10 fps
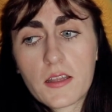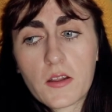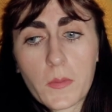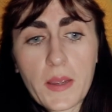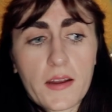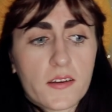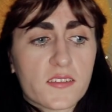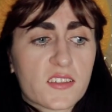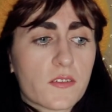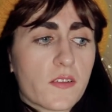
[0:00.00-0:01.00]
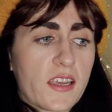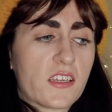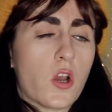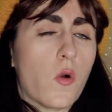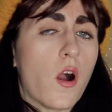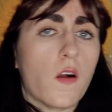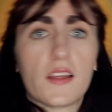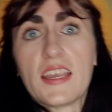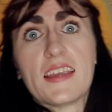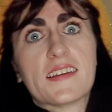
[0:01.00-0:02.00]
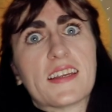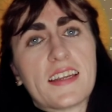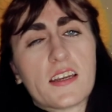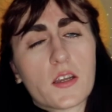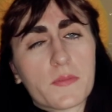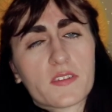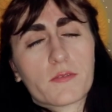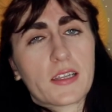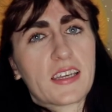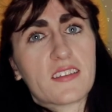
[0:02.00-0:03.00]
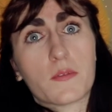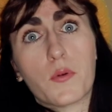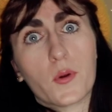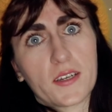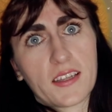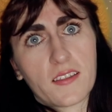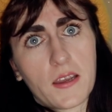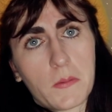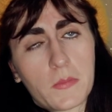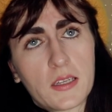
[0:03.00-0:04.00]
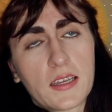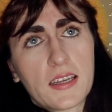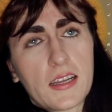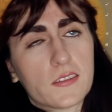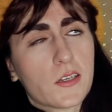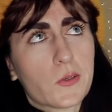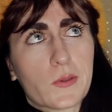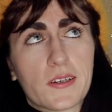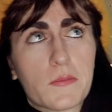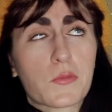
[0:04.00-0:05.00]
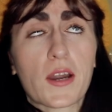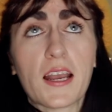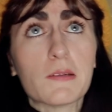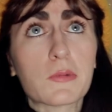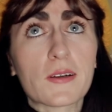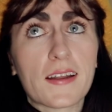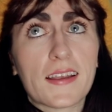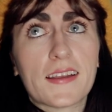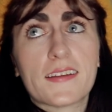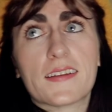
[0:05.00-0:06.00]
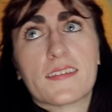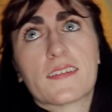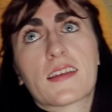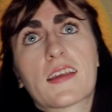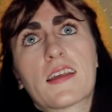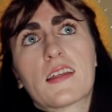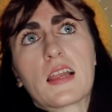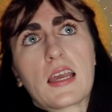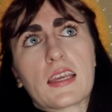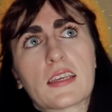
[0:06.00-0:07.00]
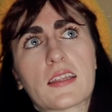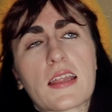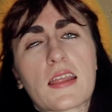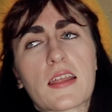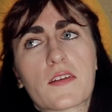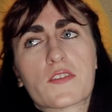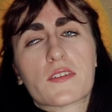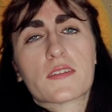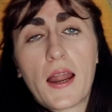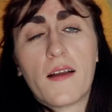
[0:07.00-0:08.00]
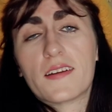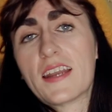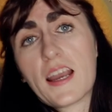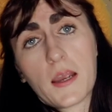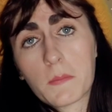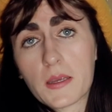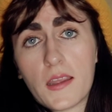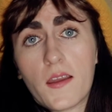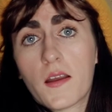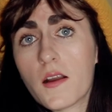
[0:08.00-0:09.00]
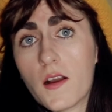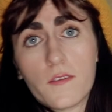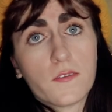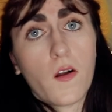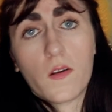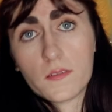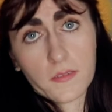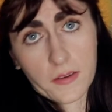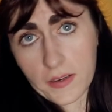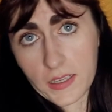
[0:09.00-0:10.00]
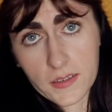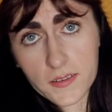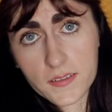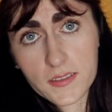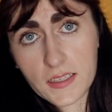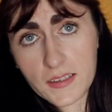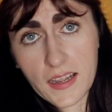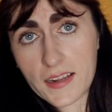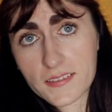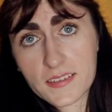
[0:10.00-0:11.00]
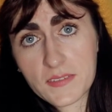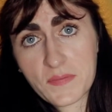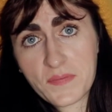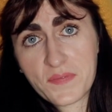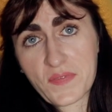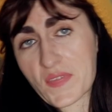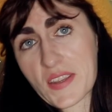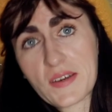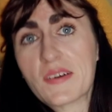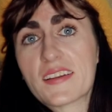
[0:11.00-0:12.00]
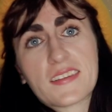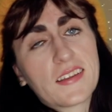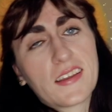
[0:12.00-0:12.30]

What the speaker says: her parents like go all in and end up really supporting them and go to a pride parade, and like they're just proud and happy of all of their kids. And that's, you know what,